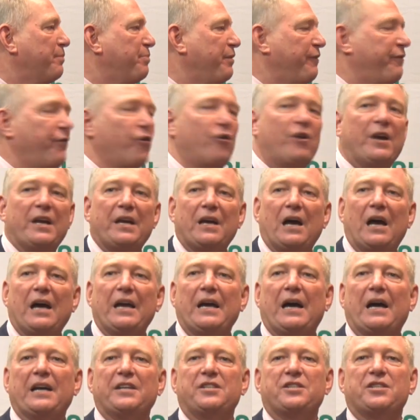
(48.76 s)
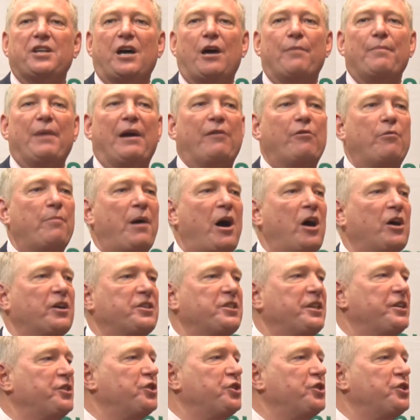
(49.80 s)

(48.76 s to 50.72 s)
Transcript: Before I start my remarks,